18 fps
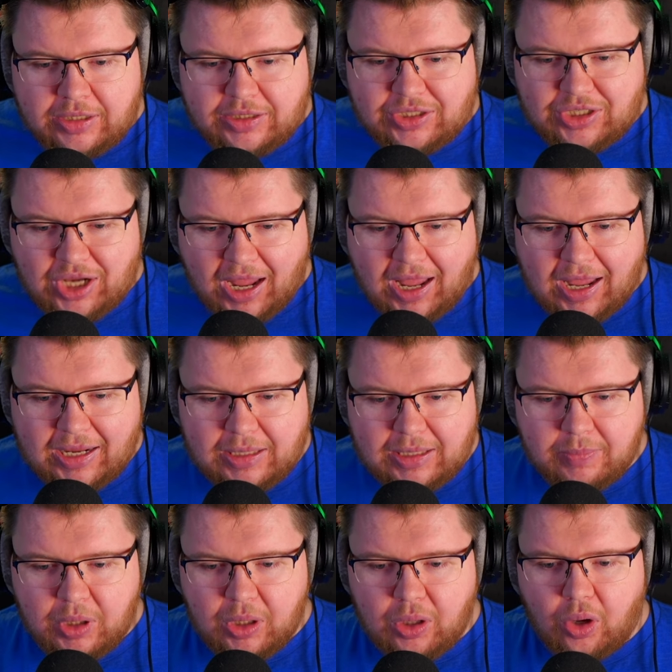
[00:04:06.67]

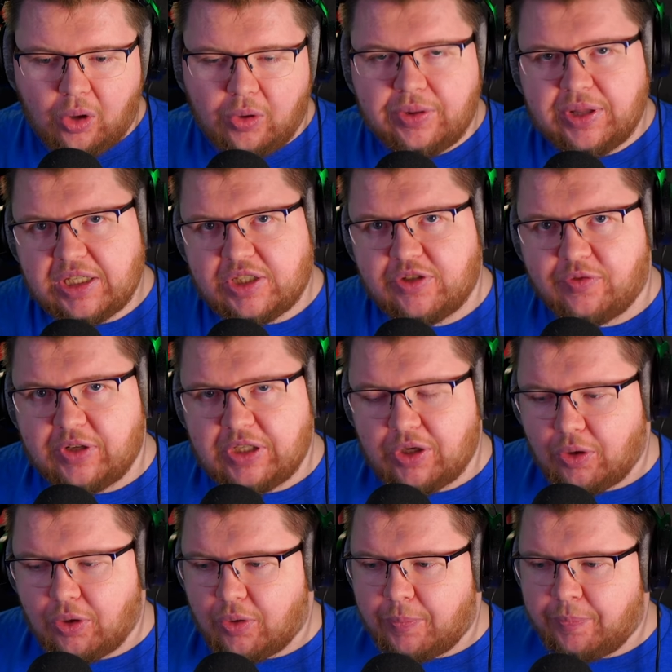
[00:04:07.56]
time on this
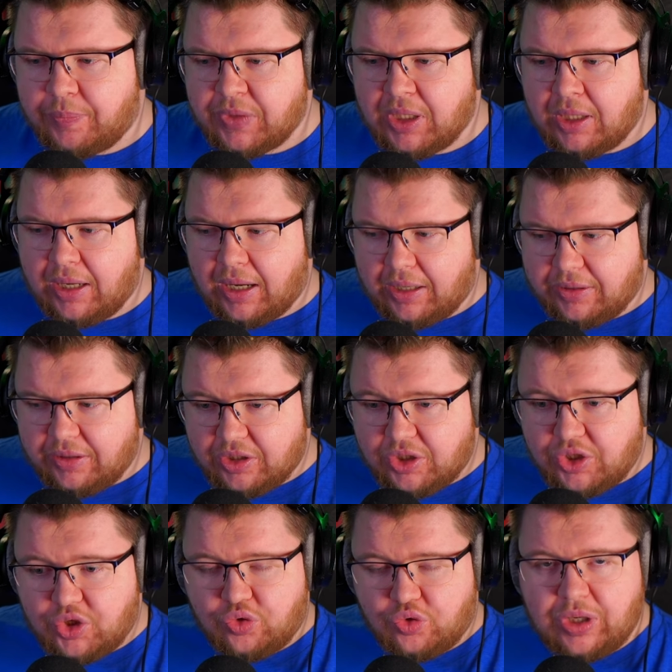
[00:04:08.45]
video and the
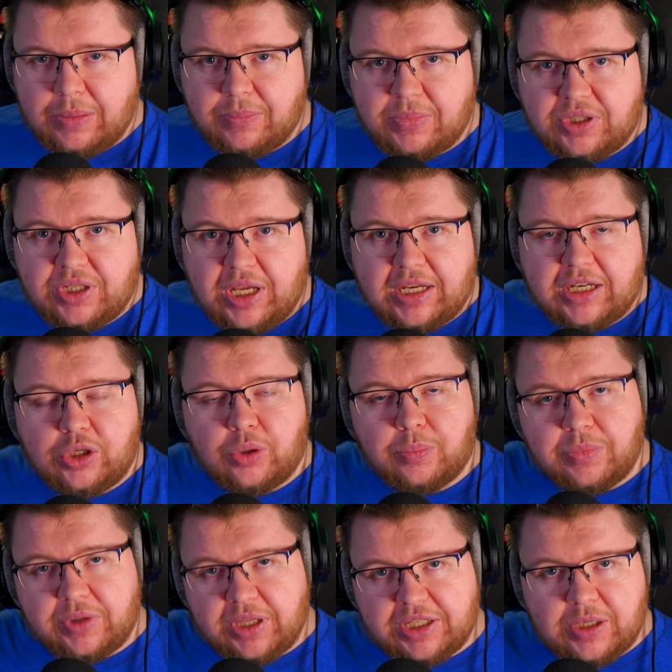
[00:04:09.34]
streams taking up
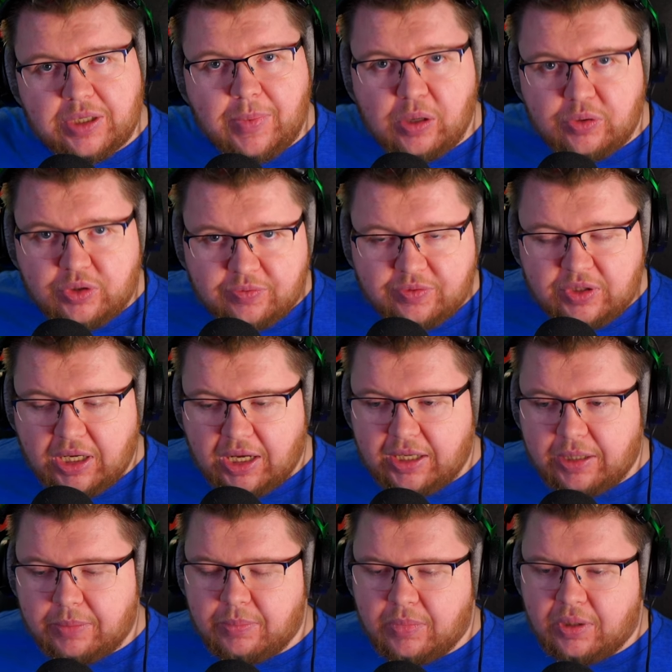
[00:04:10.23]
this amount of
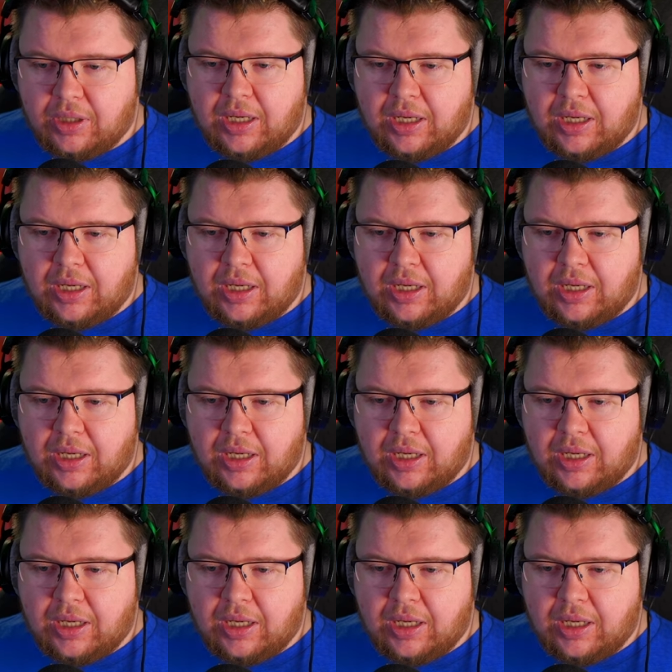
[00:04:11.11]
time,